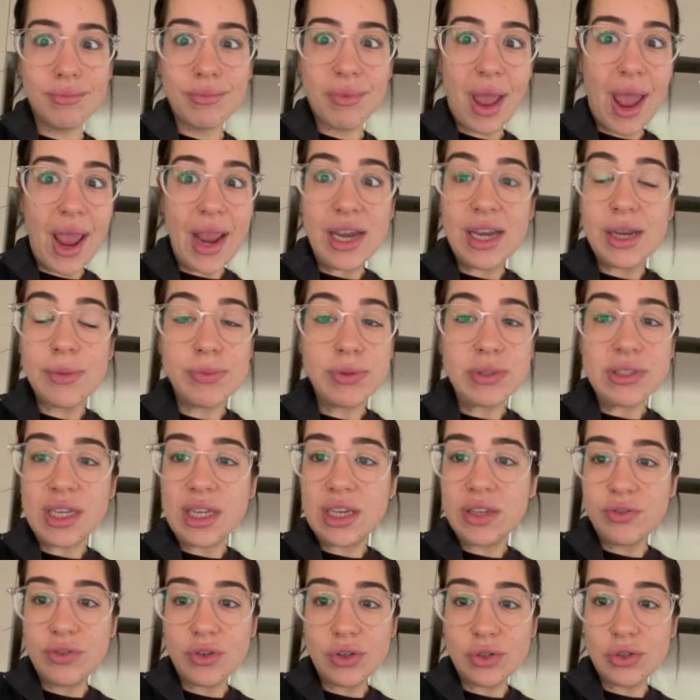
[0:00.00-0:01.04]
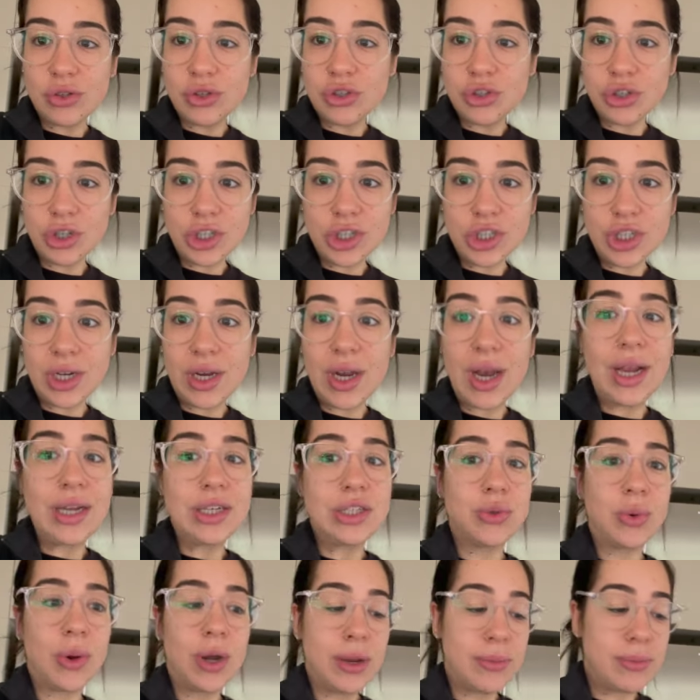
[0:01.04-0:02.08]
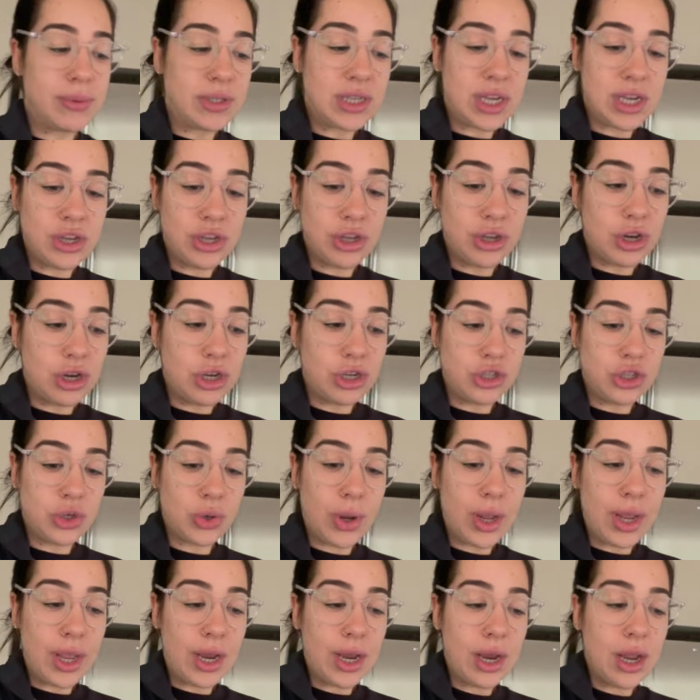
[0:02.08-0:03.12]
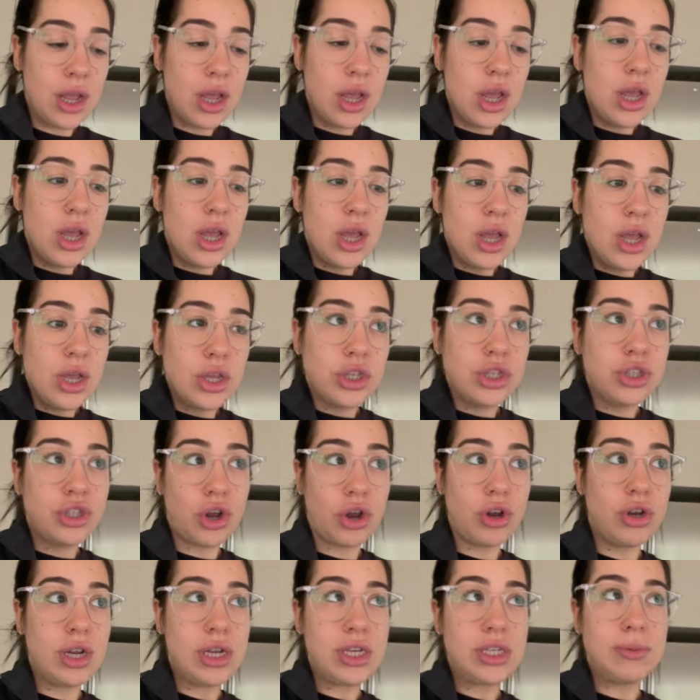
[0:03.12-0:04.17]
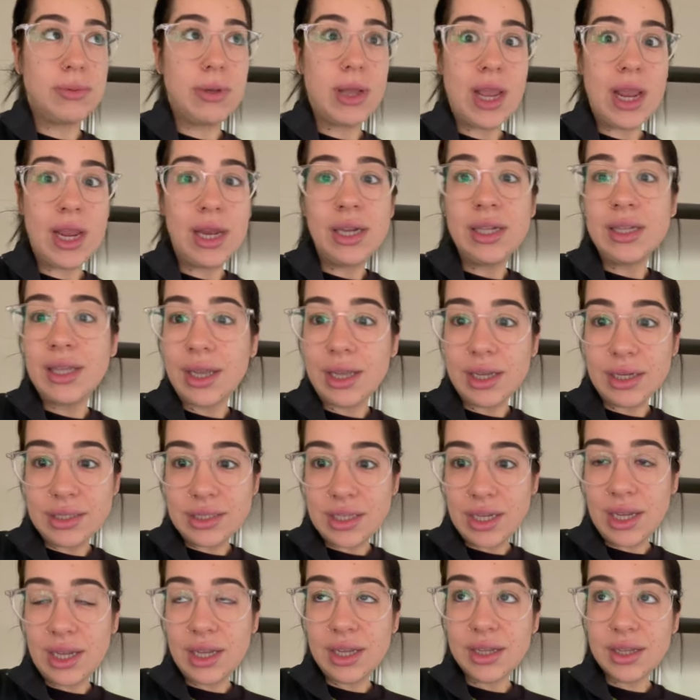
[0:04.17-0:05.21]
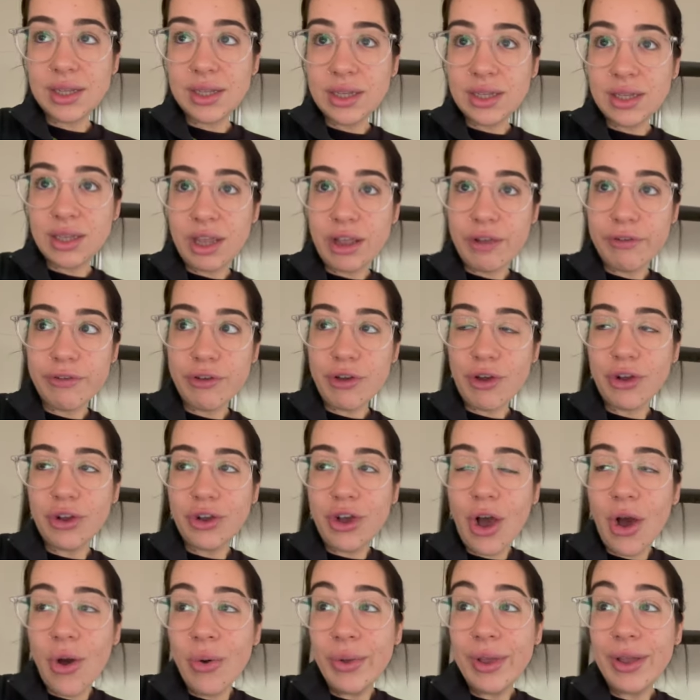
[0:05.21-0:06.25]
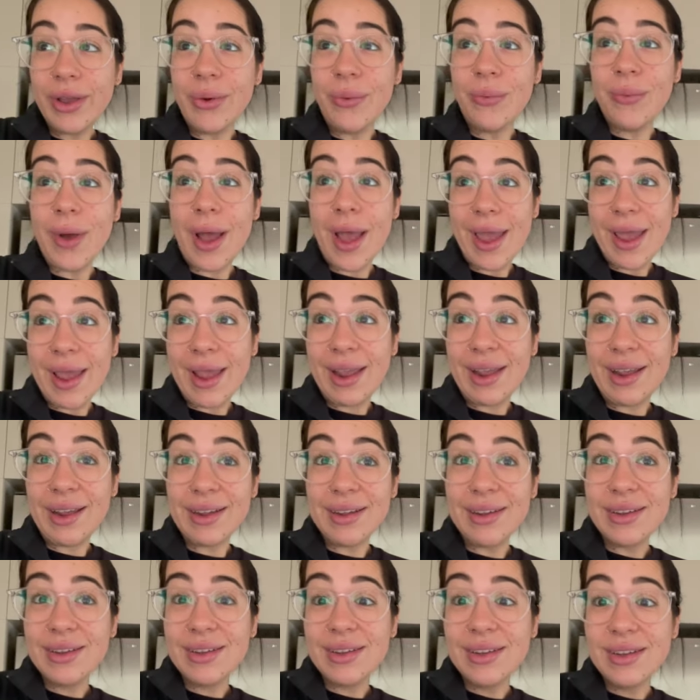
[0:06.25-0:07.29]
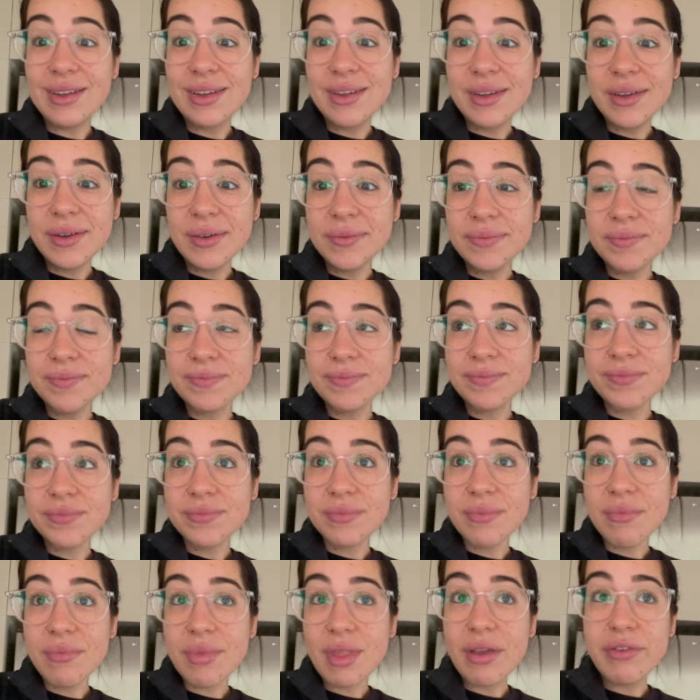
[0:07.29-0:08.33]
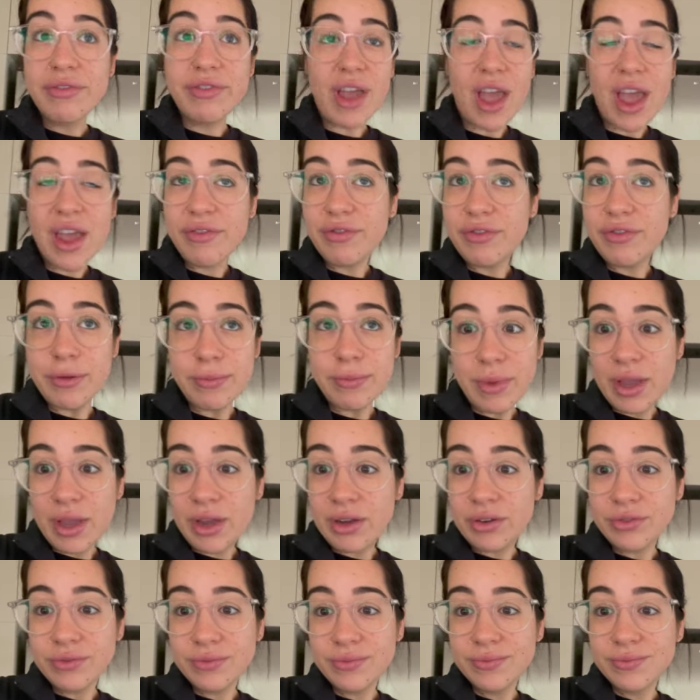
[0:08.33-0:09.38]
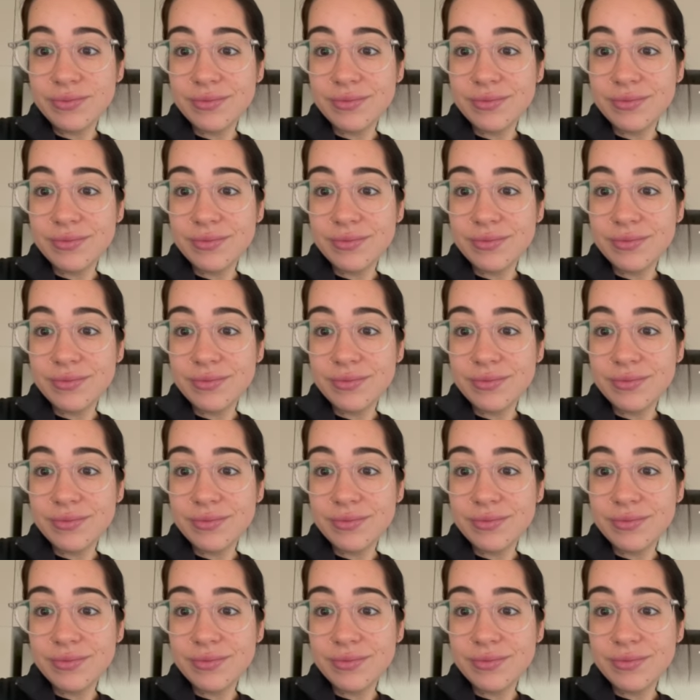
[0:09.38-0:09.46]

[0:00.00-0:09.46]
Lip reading: 80% of your nutrition and 20% you can enjoy it. You don't need to be eating like a dick if you're going away for every meal.